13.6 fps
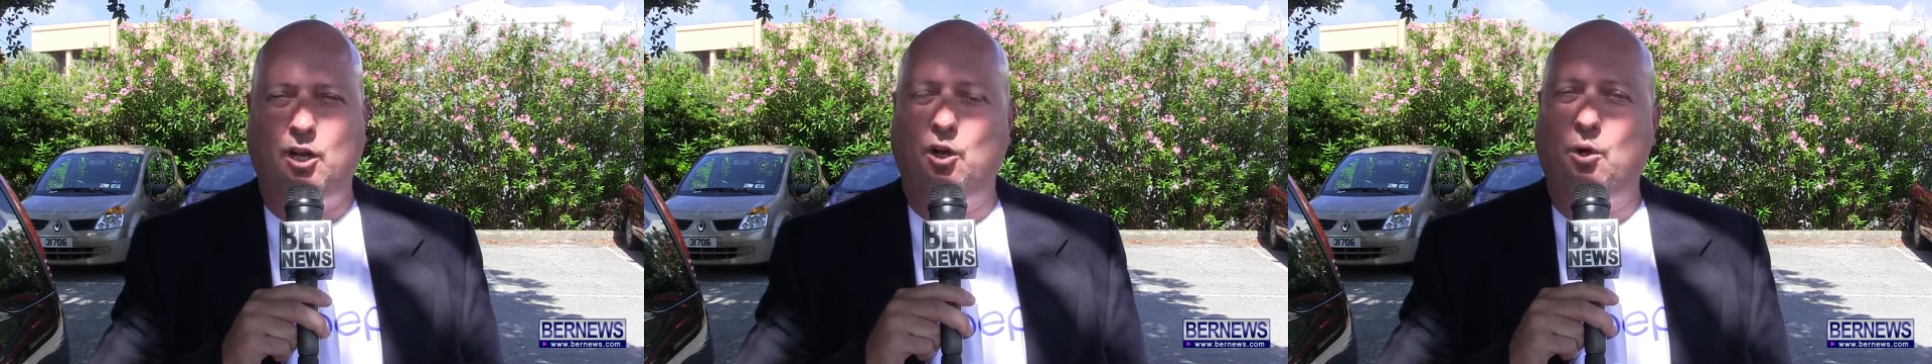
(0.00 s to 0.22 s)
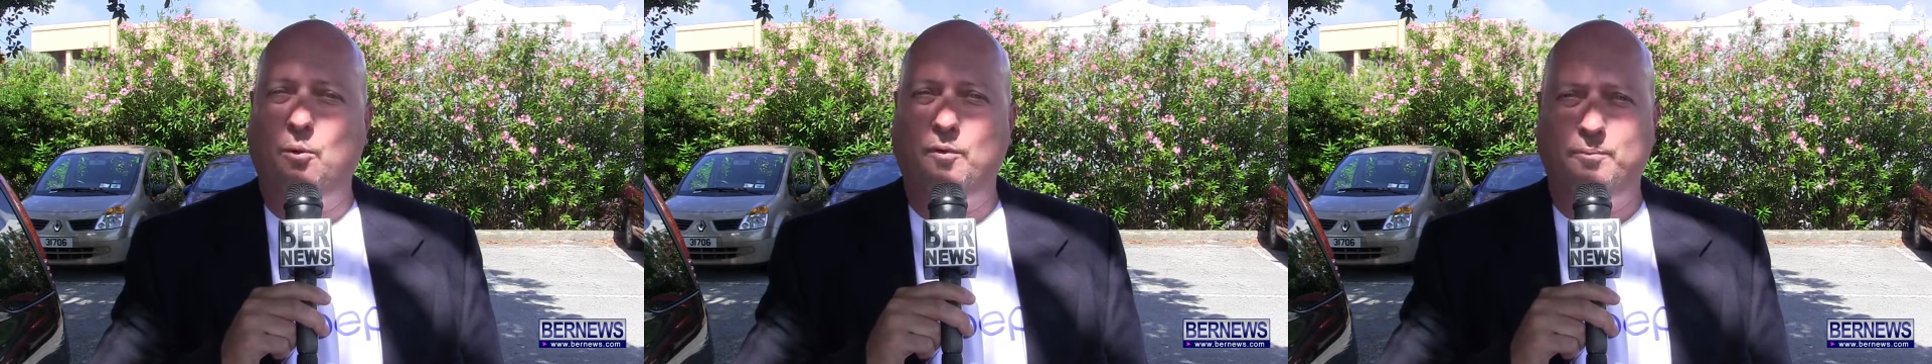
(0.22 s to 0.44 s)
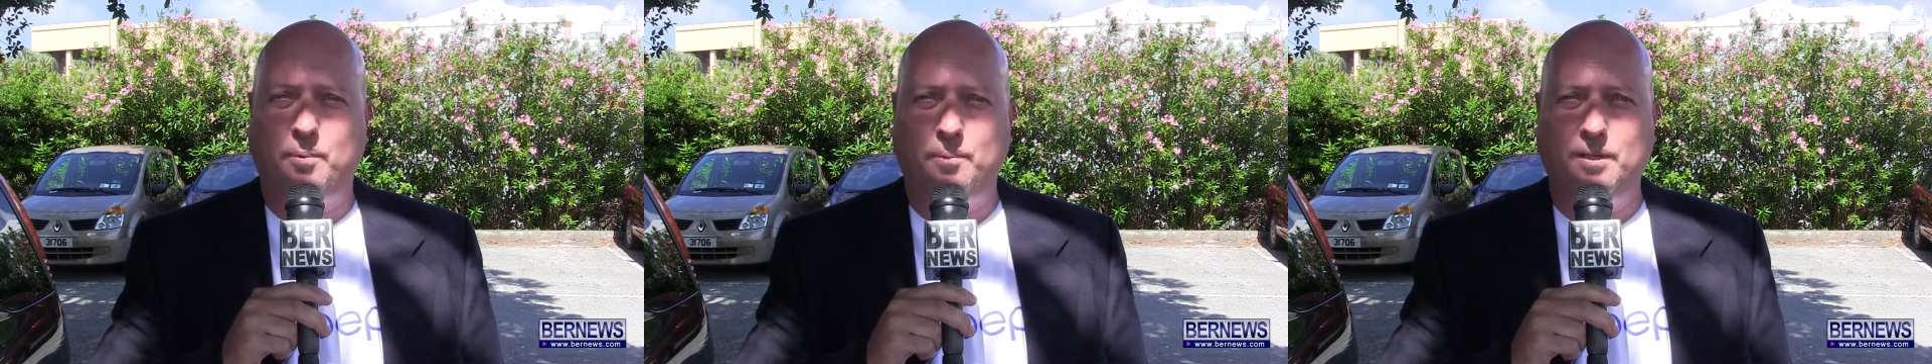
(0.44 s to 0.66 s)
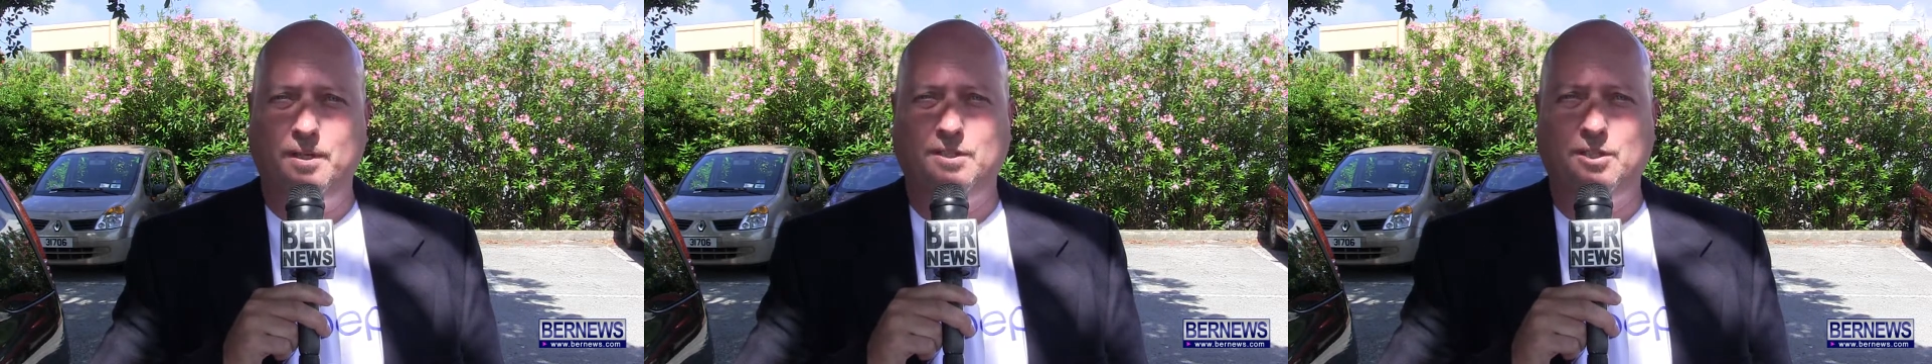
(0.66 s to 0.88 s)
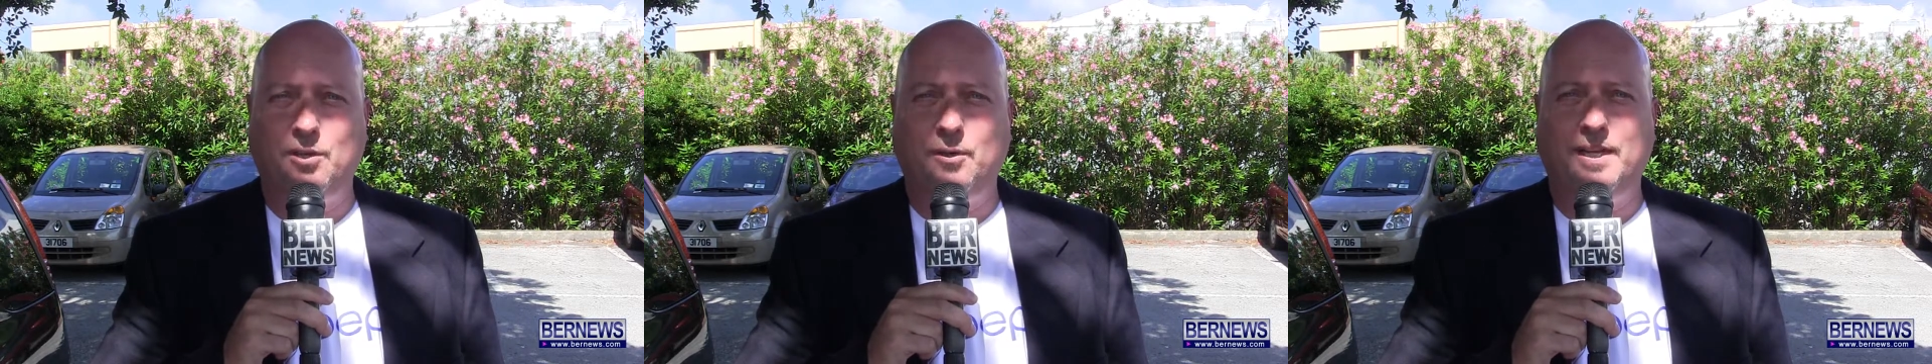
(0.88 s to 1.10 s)
along with
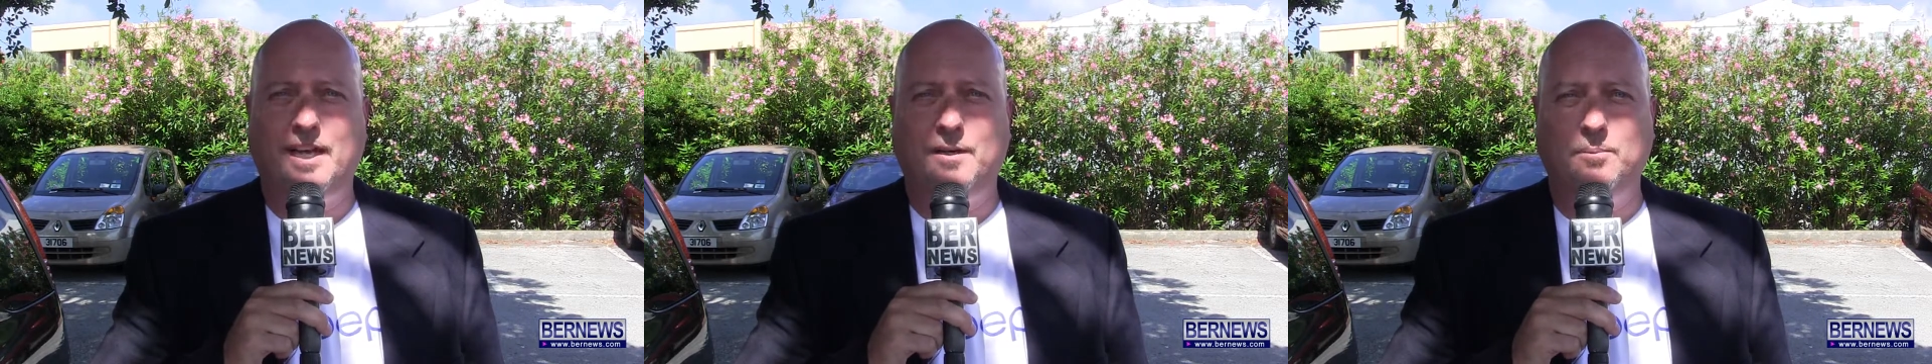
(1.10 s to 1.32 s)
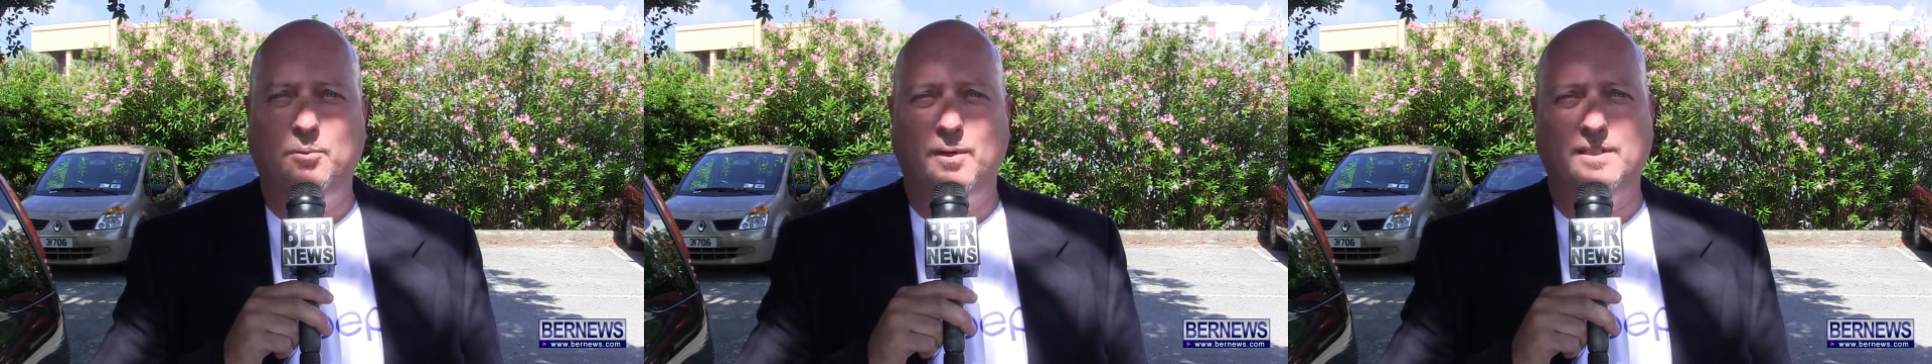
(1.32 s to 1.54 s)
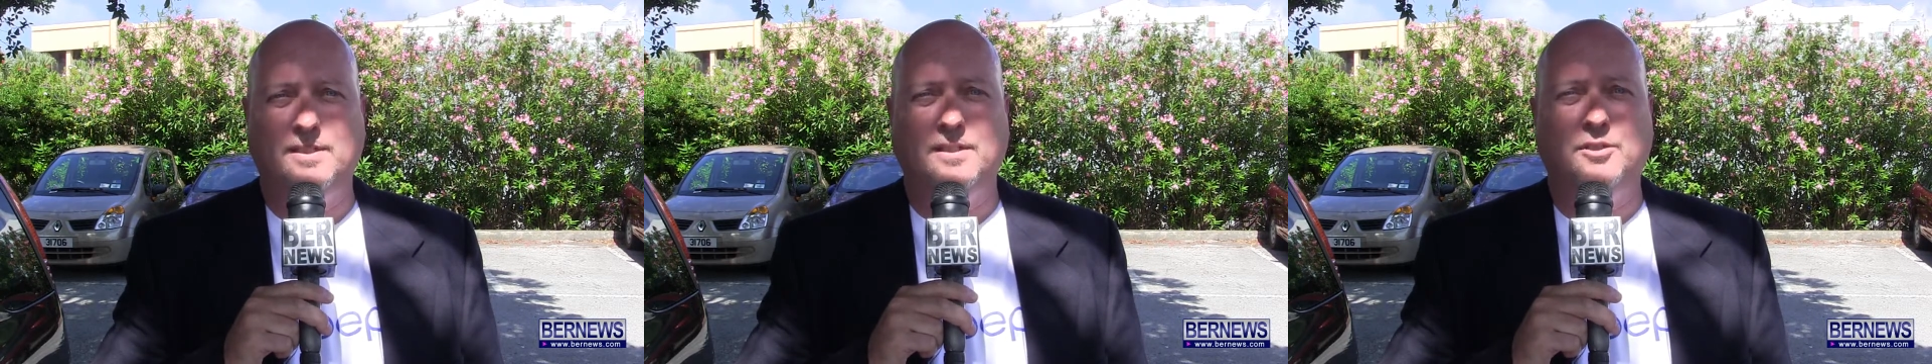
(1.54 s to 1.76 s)
Bermuda Zone Cannonboys.